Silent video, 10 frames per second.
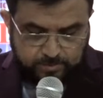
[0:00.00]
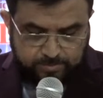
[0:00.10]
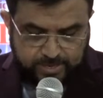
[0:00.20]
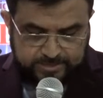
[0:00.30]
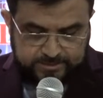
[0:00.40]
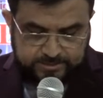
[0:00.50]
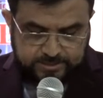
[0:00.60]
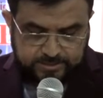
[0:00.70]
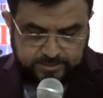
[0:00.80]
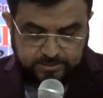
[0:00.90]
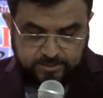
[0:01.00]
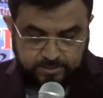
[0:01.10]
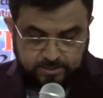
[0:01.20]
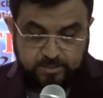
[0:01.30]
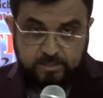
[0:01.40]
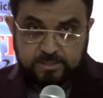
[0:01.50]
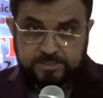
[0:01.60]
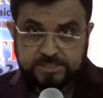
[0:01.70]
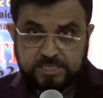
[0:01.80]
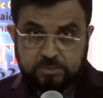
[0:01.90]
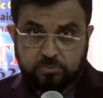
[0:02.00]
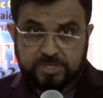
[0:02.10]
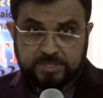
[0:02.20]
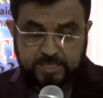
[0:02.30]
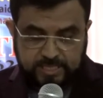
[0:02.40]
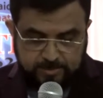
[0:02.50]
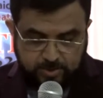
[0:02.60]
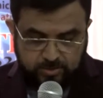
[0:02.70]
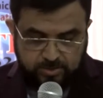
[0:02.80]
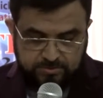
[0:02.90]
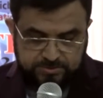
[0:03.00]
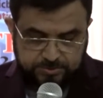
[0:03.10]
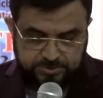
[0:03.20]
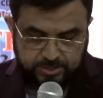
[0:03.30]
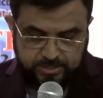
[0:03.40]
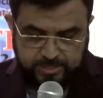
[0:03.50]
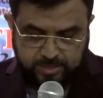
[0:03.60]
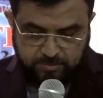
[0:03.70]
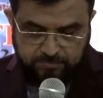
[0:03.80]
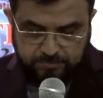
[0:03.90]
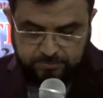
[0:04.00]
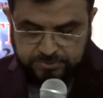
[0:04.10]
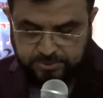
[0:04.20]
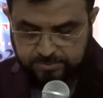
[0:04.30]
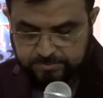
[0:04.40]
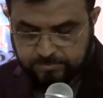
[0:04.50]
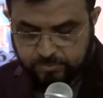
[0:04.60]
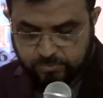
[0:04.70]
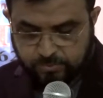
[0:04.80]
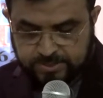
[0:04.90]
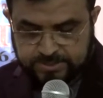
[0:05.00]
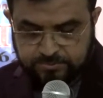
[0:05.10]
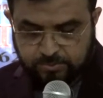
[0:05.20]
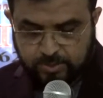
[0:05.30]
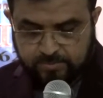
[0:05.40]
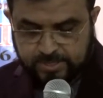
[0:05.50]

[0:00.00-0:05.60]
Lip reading: But did we think about our children, our future? What will